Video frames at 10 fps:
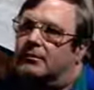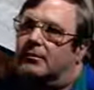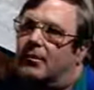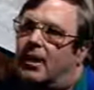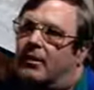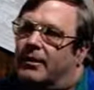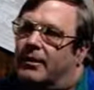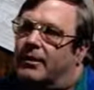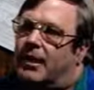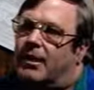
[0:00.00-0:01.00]
right, we
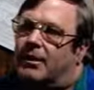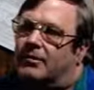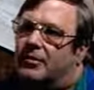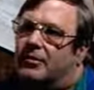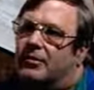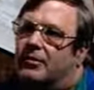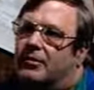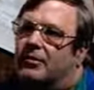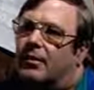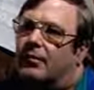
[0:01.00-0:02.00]
think that constitutes
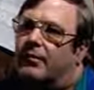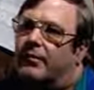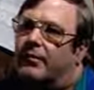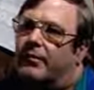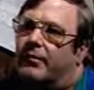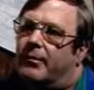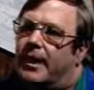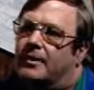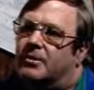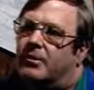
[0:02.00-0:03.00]
a
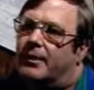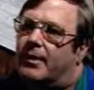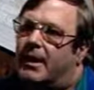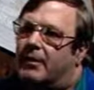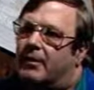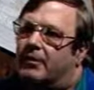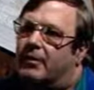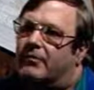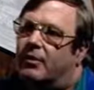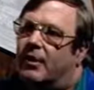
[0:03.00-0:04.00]
major mechanism
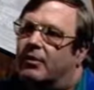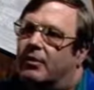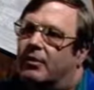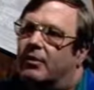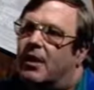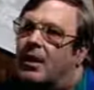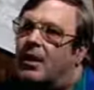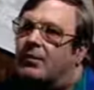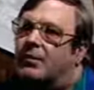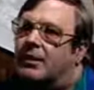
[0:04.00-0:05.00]
of transfer,
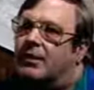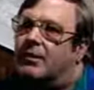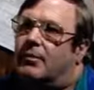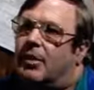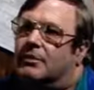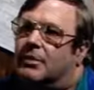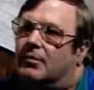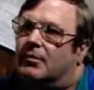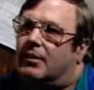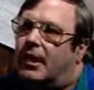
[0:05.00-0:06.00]
particularly among
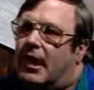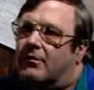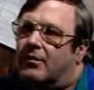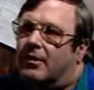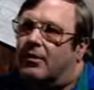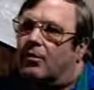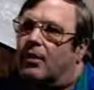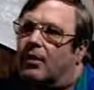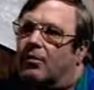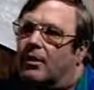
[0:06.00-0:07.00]
children in Africa,
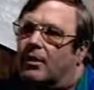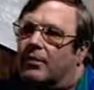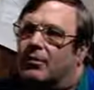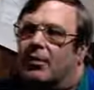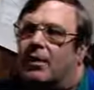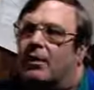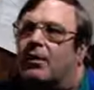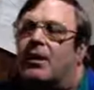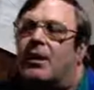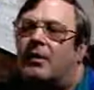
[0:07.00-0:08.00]
where
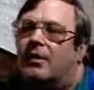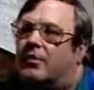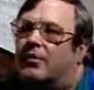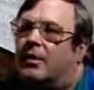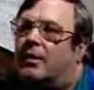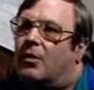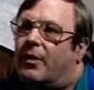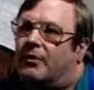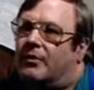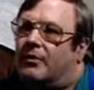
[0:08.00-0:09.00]
there's really no
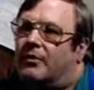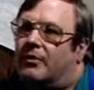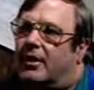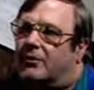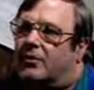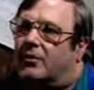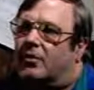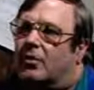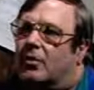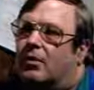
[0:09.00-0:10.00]
evidence of sexual
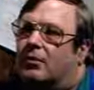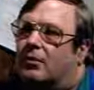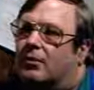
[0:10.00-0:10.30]
intercourse.